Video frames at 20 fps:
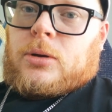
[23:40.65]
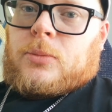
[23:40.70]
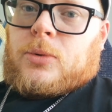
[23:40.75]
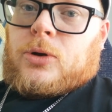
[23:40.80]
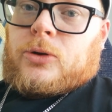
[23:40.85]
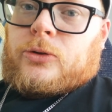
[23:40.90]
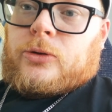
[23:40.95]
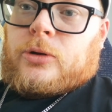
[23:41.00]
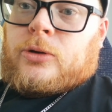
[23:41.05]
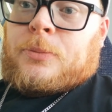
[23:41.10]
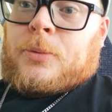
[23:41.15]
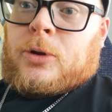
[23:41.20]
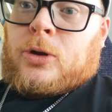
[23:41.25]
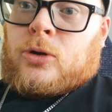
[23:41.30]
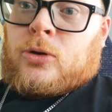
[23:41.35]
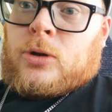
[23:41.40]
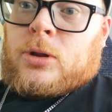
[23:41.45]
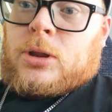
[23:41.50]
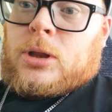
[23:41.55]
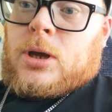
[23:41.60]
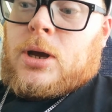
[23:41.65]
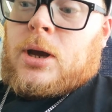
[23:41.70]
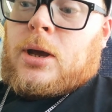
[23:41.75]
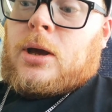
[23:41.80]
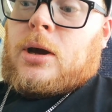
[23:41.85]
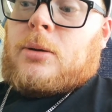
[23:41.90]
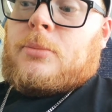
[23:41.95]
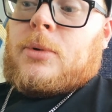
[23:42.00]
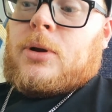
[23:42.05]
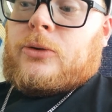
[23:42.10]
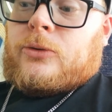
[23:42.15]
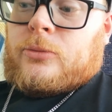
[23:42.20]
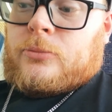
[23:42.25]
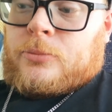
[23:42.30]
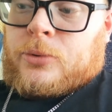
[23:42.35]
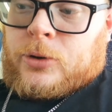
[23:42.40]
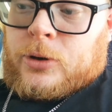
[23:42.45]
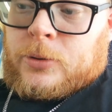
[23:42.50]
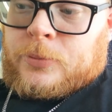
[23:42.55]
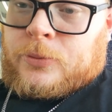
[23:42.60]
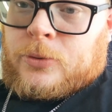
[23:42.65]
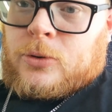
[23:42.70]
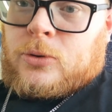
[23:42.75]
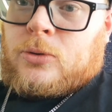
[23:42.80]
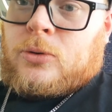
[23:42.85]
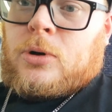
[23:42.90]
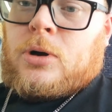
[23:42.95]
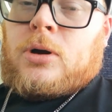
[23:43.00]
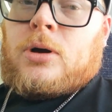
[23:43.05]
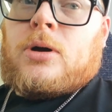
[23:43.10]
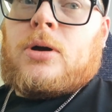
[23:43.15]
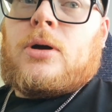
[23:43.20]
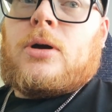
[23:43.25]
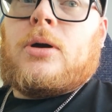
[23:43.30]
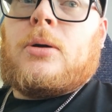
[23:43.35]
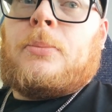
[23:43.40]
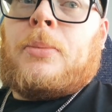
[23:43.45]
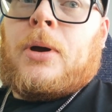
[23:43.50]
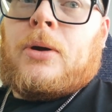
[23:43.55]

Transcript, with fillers: But uh, it's been a good day. I met some people: uh,